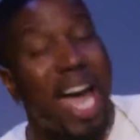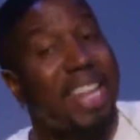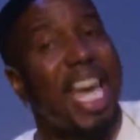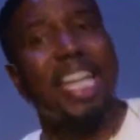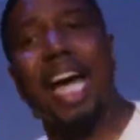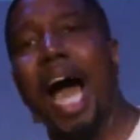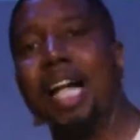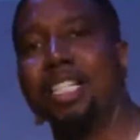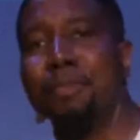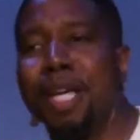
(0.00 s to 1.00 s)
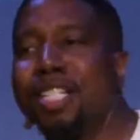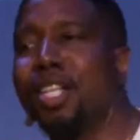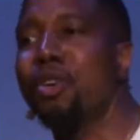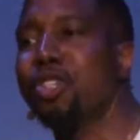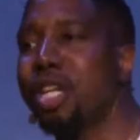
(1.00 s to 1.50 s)
and that God should be
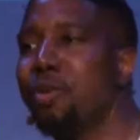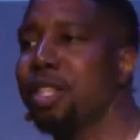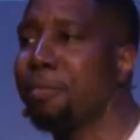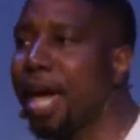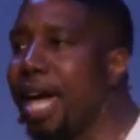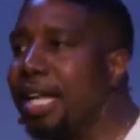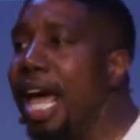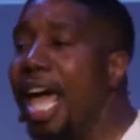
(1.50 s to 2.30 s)
associated with the pain